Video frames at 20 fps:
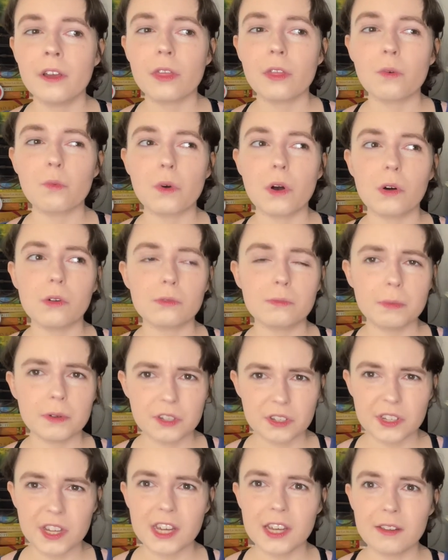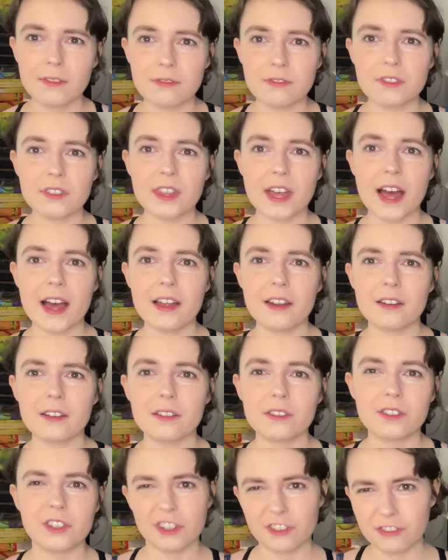the world perceives that
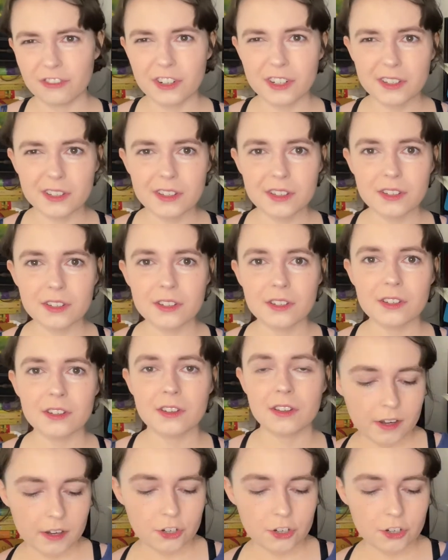difference.